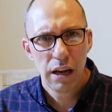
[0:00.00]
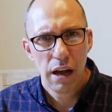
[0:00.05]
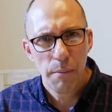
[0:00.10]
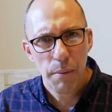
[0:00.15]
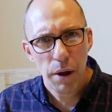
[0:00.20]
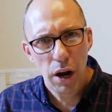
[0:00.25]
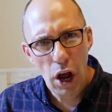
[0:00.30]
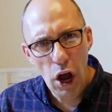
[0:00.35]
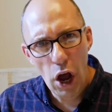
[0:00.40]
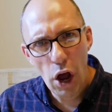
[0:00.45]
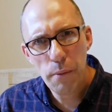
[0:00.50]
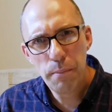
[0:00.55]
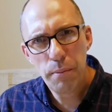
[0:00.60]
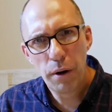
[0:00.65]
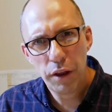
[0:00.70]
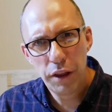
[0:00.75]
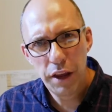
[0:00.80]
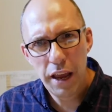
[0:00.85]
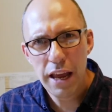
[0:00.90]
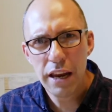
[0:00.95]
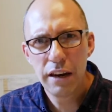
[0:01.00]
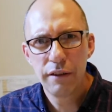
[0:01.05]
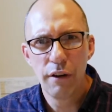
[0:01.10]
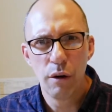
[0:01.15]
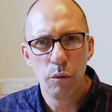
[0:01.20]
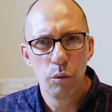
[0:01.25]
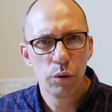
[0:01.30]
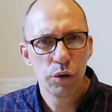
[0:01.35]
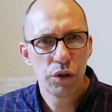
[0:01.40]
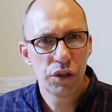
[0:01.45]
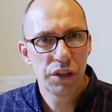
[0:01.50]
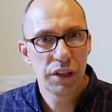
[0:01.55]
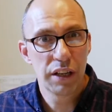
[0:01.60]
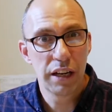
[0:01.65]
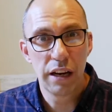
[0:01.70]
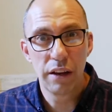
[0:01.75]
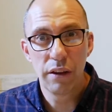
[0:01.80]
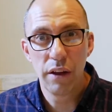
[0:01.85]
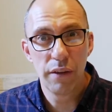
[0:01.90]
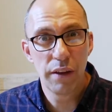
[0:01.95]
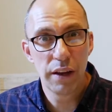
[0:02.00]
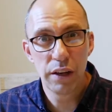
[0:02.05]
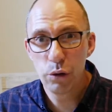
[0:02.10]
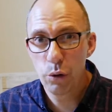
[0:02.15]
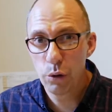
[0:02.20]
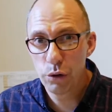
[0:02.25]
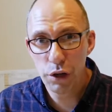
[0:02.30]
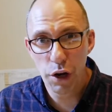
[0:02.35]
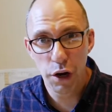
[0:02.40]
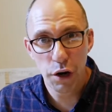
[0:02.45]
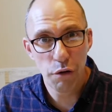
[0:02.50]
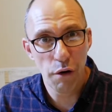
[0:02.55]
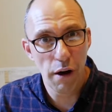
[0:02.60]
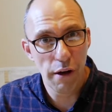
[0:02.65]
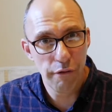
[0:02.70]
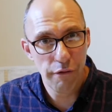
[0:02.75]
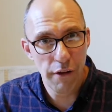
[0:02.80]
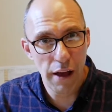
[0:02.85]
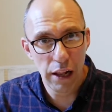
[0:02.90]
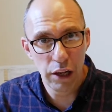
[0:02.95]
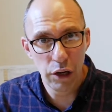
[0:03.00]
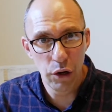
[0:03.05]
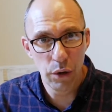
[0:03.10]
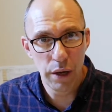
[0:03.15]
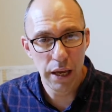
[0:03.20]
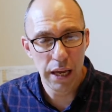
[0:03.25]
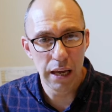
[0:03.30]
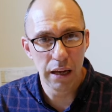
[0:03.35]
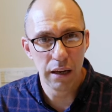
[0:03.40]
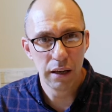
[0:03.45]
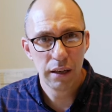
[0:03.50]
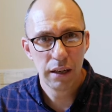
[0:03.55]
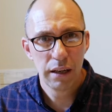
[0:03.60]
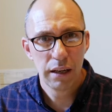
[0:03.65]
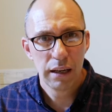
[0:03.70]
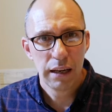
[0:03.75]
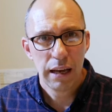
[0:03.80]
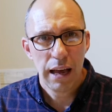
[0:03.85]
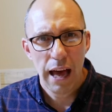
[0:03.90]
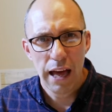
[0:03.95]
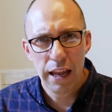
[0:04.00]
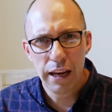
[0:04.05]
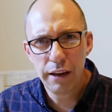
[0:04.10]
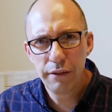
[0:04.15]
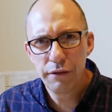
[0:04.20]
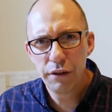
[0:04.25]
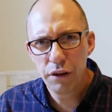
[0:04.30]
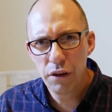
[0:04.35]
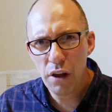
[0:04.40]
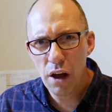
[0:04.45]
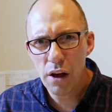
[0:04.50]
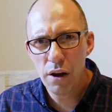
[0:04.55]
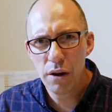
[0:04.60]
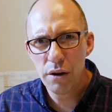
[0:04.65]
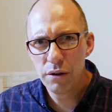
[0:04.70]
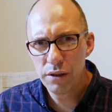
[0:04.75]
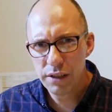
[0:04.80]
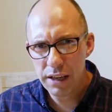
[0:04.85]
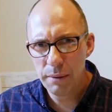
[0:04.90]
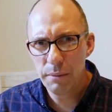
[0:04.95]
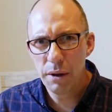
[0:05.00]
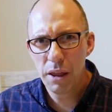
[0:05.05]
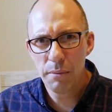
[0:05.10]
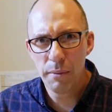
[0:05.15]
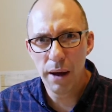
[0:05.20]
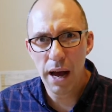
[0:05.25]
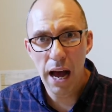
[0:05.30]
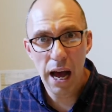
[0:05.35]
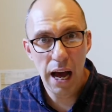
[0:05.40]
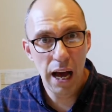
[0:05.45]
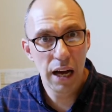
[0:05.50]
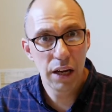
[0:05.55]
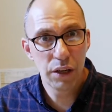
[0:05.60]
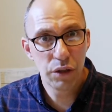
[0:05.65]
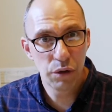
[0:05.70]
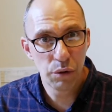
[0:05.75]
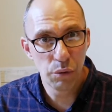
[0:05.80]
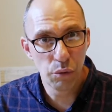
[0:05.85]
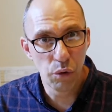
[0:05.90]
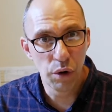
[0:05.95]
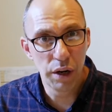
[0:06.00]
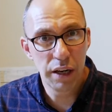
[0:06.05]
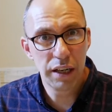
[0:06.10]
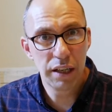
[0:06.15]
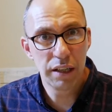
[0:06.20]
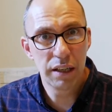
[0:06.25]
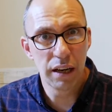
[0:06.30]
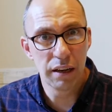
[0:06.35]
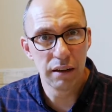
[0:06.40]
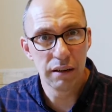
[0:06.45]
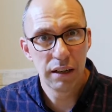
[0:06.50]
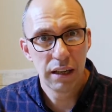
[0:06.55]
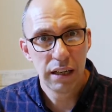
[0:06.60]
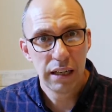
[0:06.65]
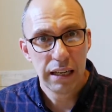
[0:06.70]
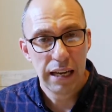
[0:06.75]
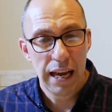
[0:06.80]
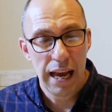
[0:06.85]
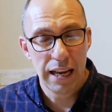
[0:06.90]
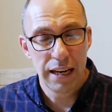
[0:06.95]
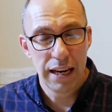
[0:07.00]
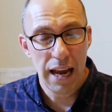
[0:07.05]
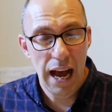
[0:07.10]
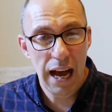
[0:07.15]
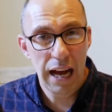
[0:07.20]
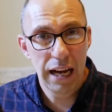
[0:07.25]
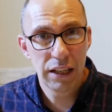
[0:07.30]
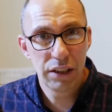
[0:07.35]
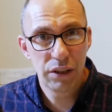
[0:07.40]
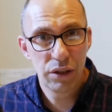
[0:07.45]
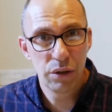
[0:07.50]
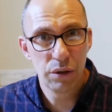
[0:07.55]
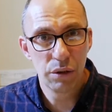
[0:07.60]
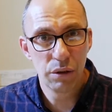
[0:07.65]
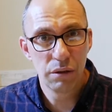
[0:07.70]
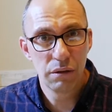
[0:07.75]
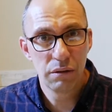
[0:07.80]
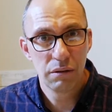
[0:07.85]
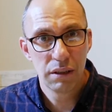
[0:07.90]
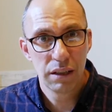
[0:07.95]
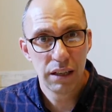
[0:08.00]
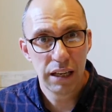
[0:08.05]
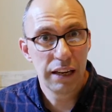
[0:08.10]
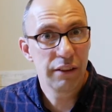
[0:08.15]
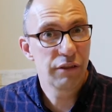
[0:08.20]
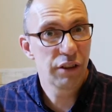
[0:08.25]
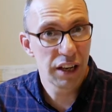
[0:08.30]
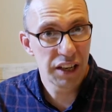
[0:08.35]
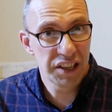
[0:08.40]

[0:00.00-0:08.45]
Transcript: But I hope by the end of it, we'll see that there's also great value here. And even though some of them are hard to read and and hard to even